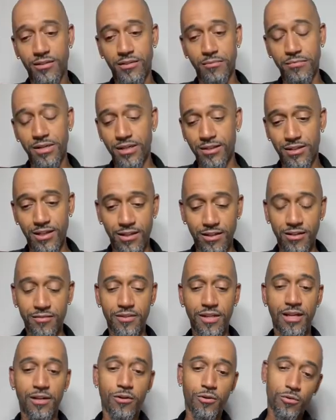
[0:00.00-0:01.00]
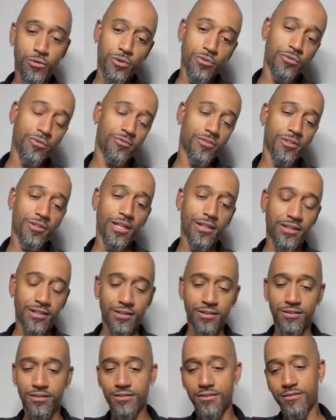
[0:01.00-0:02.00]
amazing. I love that whole universe. I think
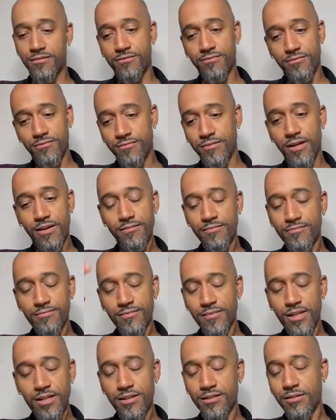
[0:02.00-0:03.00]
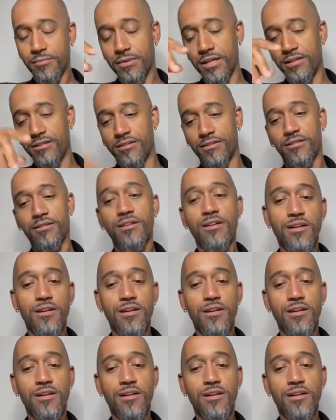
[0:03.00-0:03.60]
it's amazing.